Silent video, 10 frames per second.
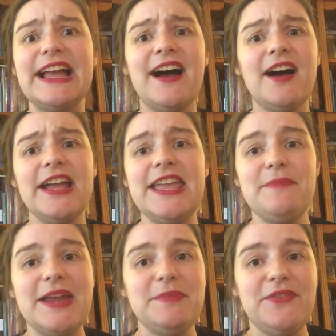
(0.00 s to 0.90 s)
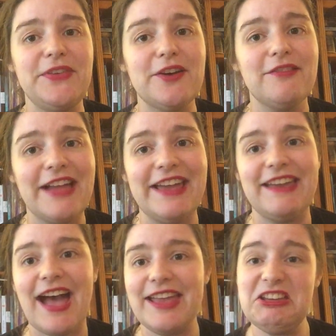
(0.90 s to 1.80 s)
Uh, he made me feel
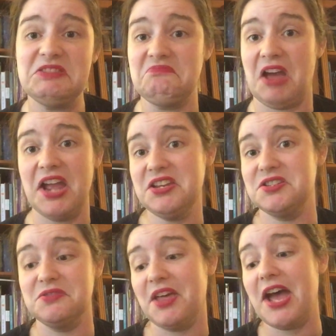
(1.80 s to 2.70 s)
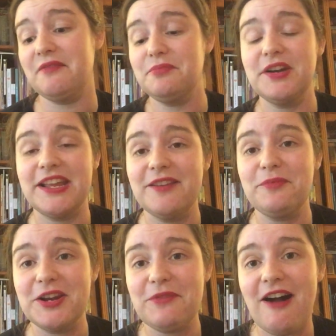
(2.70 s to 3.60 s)
like I could I could do that pretty
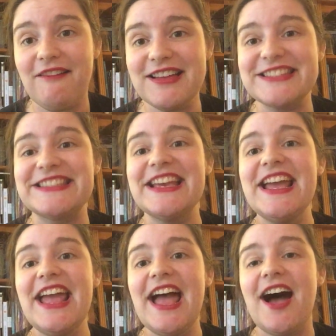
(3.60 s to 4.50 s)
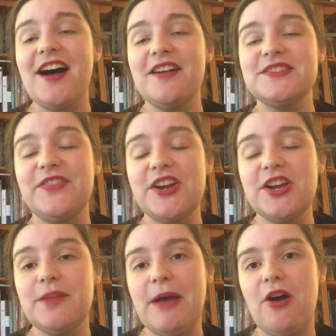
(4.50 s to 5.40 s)
pretty well because uh, it's very
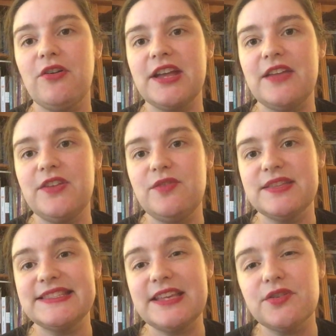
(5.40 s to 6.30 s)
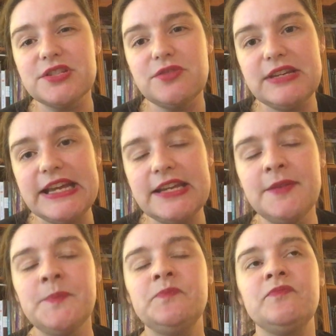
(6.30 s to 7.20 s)
good about giving you the skills you
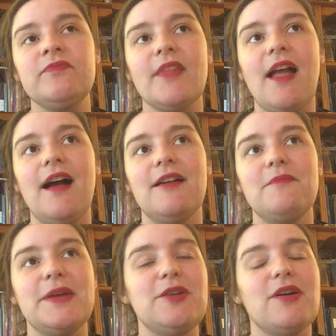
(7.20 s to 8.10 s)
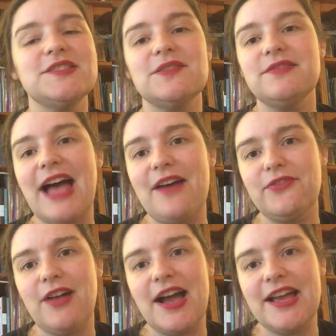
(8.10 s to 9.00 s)
need um, but you also
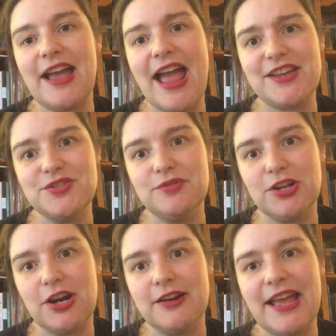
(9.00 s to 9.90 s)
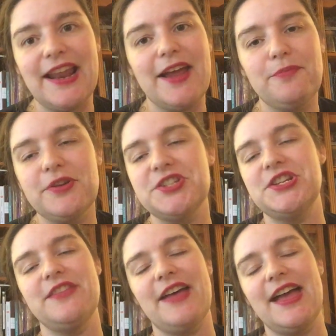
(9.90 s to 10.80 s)
laugh a lot as you learn. And I
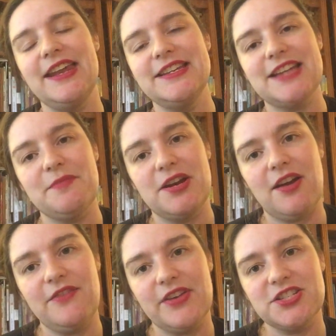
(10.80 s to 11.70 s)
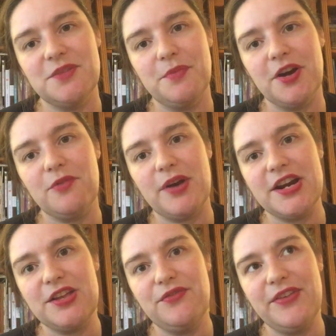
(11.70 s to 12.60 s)
appreciate that anytime in a nonfiction book where
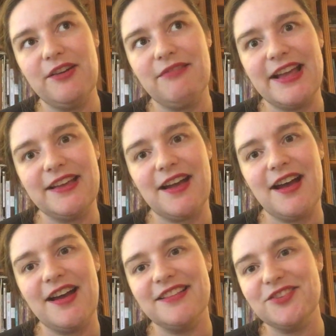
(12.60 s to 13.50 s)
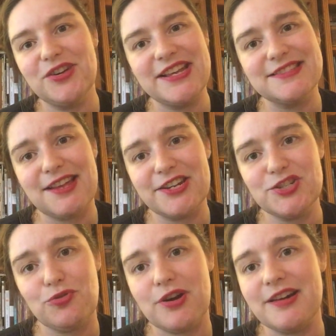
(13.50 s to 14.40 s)
you feel like uh, learning is not a
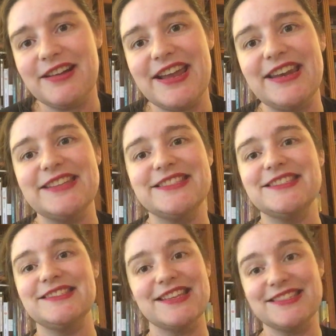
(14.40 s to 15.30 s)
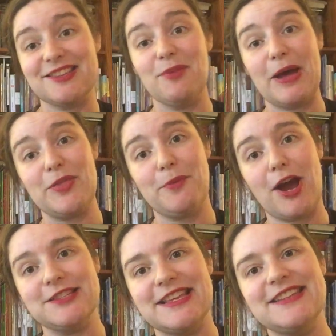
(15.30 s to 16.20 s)
chore and it's it's about the
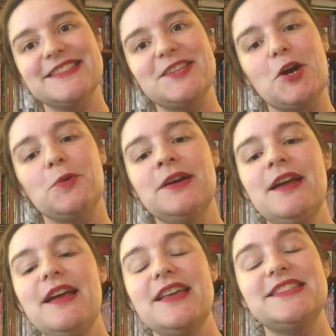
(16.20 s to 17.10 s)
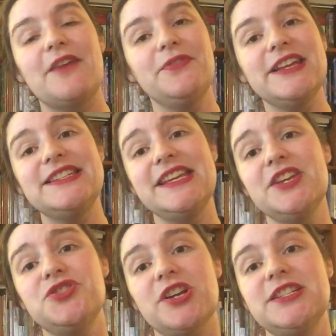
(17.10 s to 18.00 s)
process. So definitely
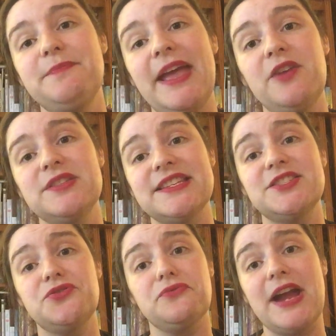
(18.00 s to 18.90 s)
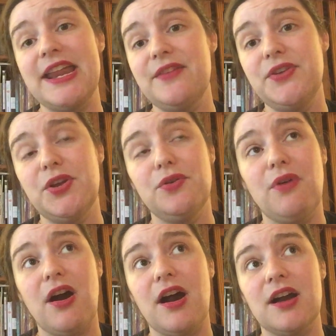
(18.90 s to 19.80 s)
deconstructing penguins is great if you
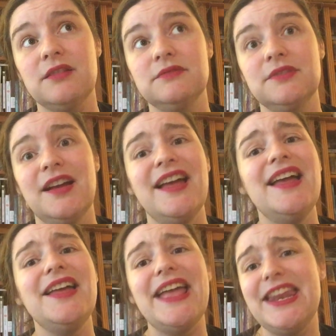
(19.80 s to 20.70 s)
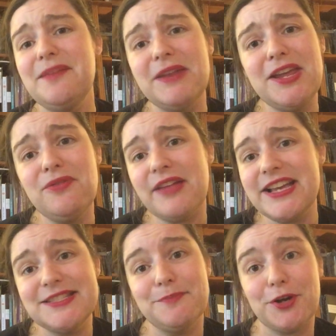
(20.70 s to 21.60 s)
are anybody who
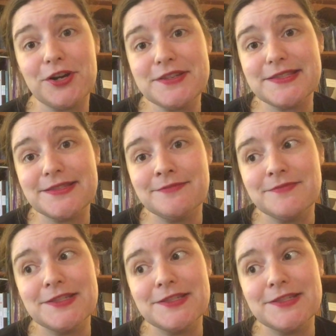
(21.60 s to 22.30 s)
likes books.